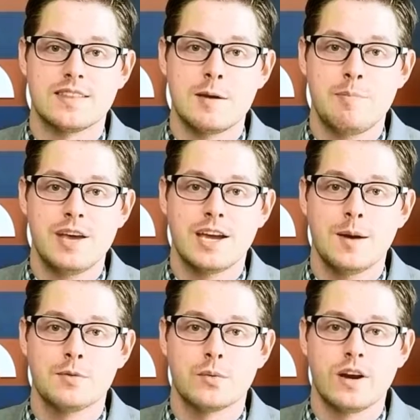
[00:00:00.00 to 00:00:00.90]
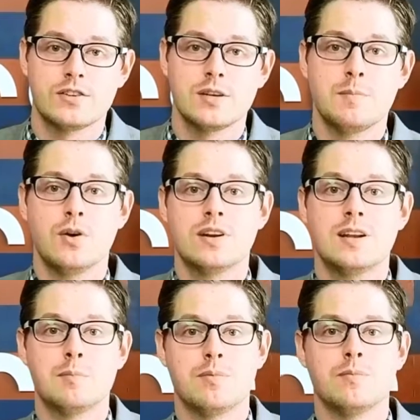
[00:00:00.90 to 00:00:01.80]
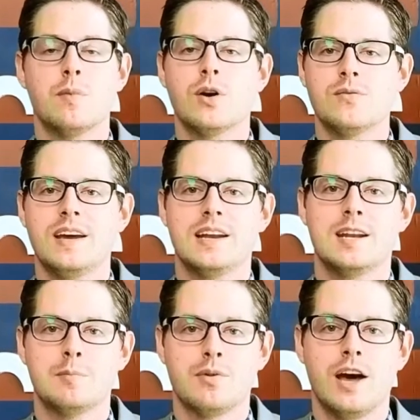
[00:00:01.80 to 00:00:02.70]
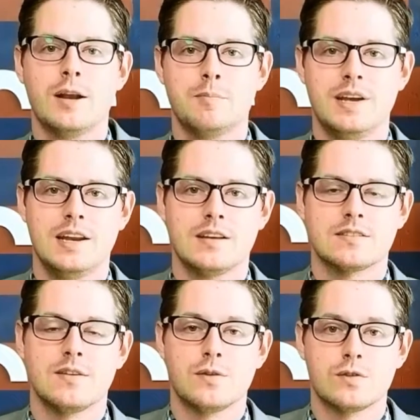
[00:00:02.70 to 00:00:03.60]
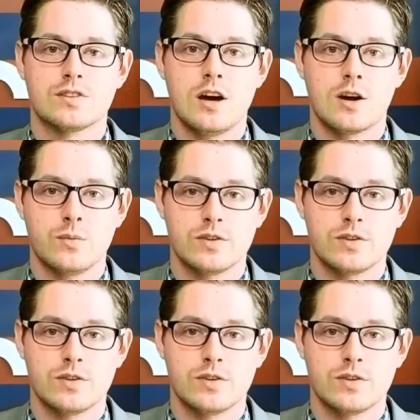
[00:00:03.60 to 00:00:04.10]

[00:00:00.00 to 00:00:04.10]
they pick up the racially motivated implied meanings of those dog